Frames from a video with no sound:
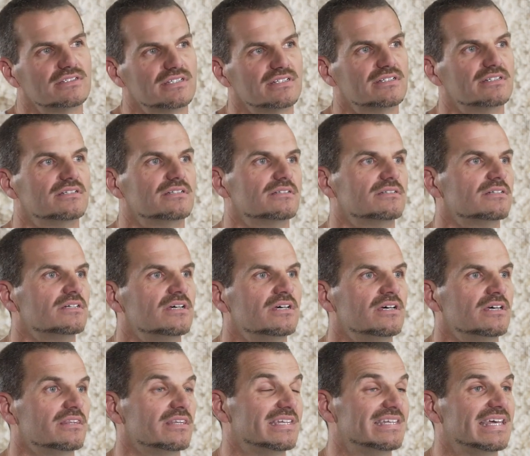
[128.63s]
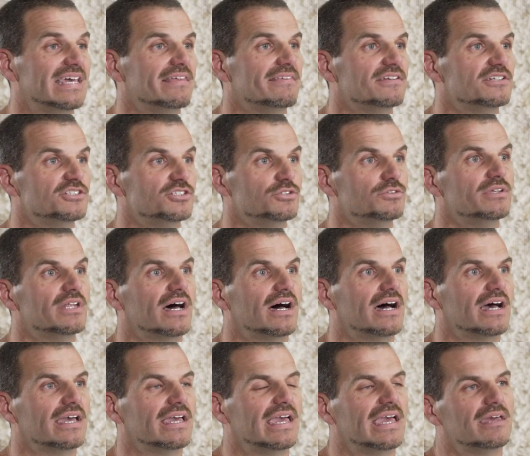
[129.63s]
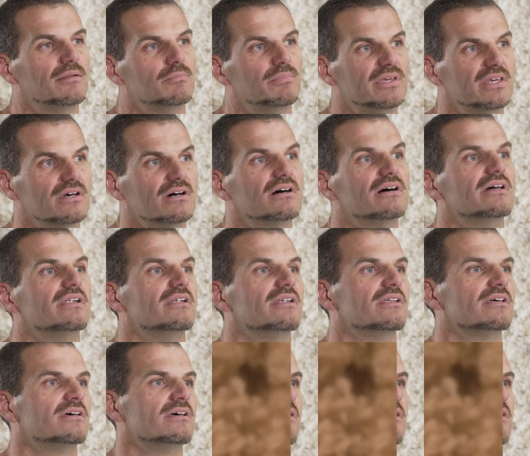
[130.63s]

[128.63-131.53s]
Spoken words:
till the day that you die and beyond.